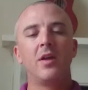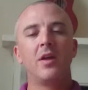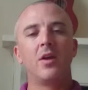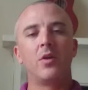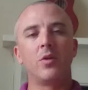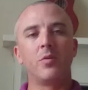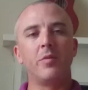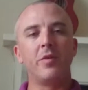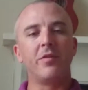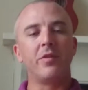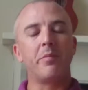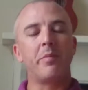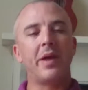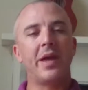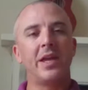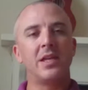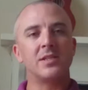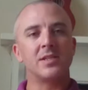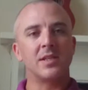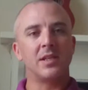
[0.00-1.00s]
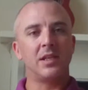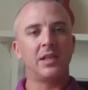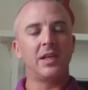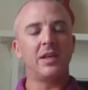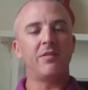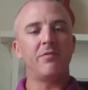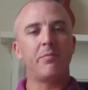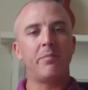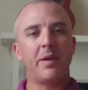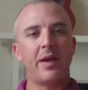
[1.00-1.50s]
remove the paint and
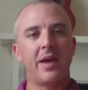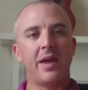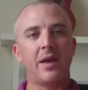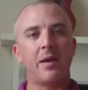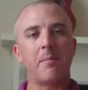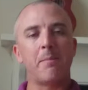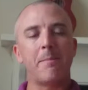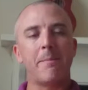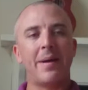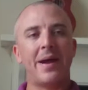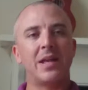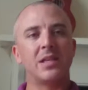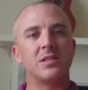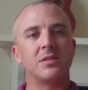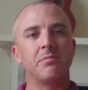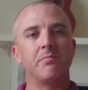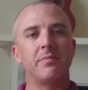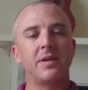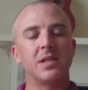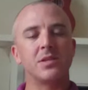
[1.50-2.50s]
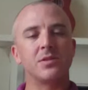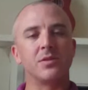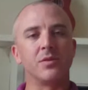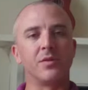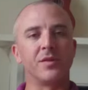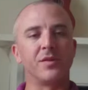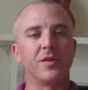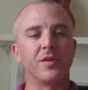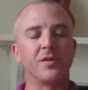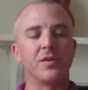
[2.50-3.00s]
leave bare matte metal
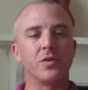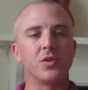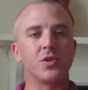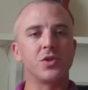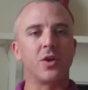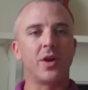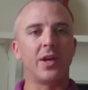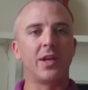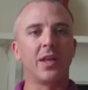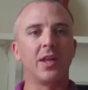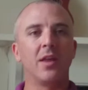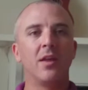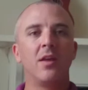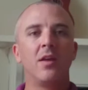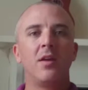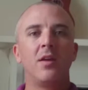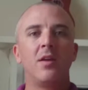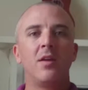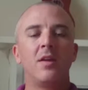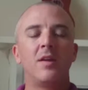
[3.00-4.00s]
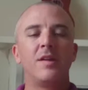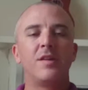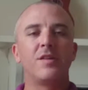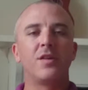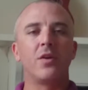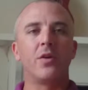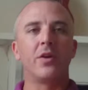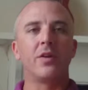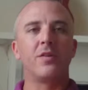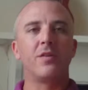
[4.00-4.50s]
so it's not shiny,
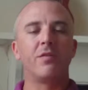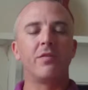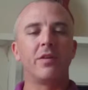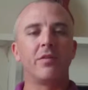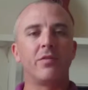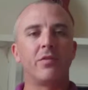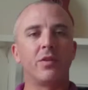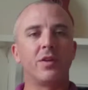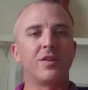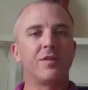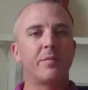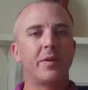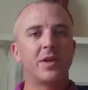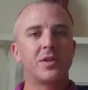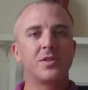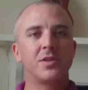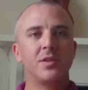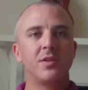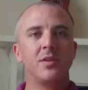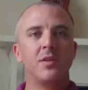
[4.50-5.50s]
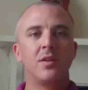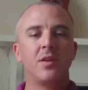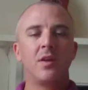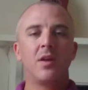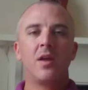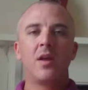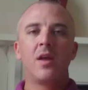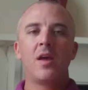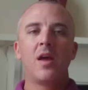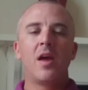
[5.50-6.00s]
so it's fit for inspection.
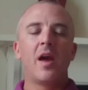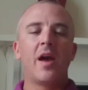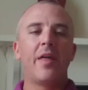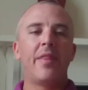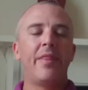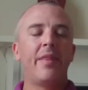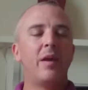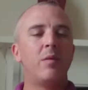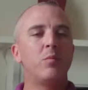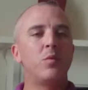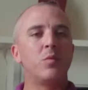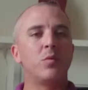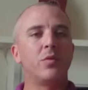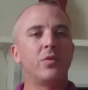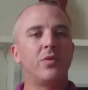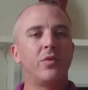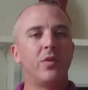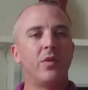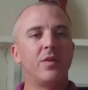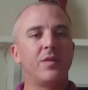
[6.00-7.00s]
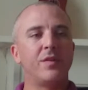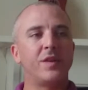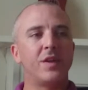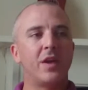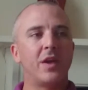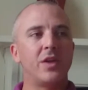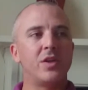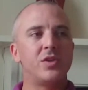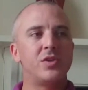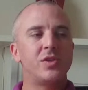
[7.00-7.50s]
And then what we'll do is
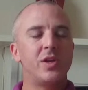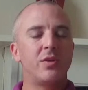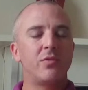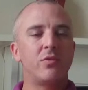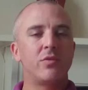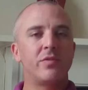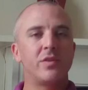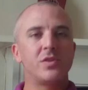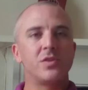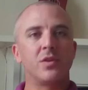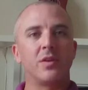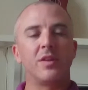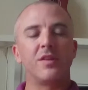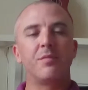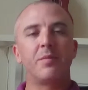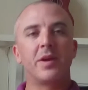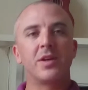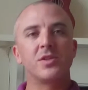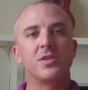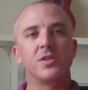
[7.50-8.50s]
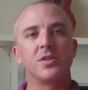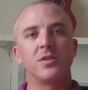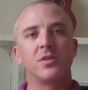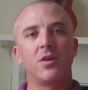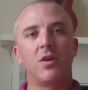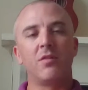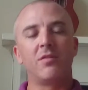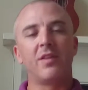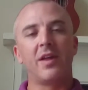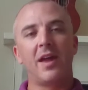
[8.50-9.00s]
a general visual inspection
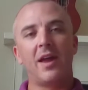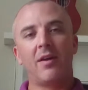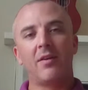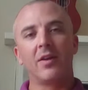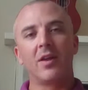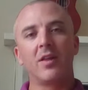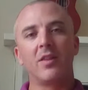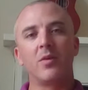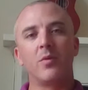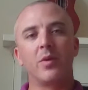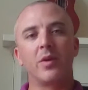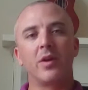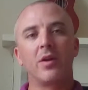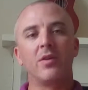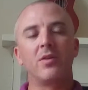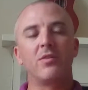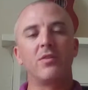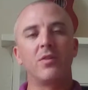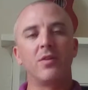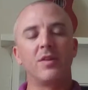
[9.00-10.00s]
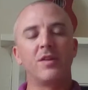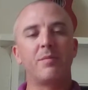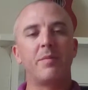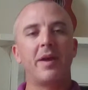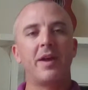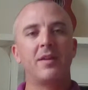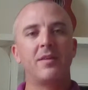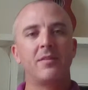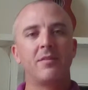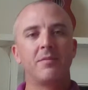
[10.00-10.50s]
of the area that we're going to
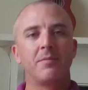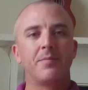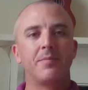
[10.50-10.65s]
inspect,